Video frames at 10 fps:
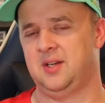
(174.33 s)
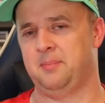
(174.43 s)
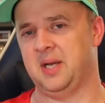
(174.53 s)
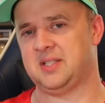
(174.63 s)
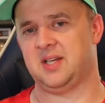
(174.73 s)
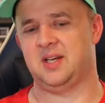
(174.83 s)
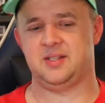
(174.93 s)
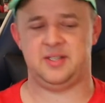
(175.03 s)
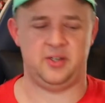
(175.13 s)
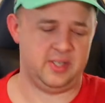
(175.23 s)
But
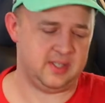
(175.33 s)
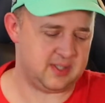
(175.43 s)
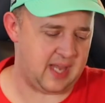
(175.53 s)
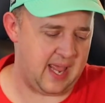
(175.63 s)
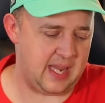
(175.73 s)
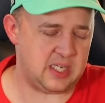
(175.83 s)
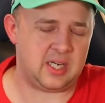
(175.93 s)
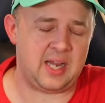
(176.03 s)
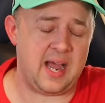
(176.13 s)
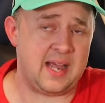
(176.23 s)
there it is. And
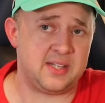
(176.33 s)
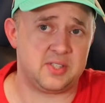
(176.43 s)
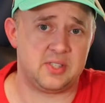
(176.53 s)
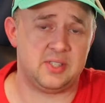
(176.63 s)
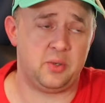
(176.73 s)
guys,